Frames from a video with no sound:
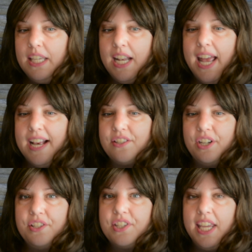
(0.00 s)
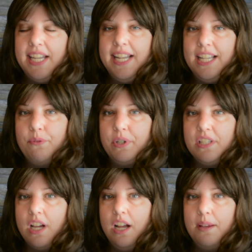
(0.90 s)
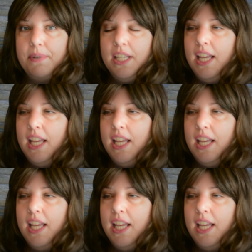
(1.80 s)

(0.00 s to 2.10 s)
has on its skin at any one time.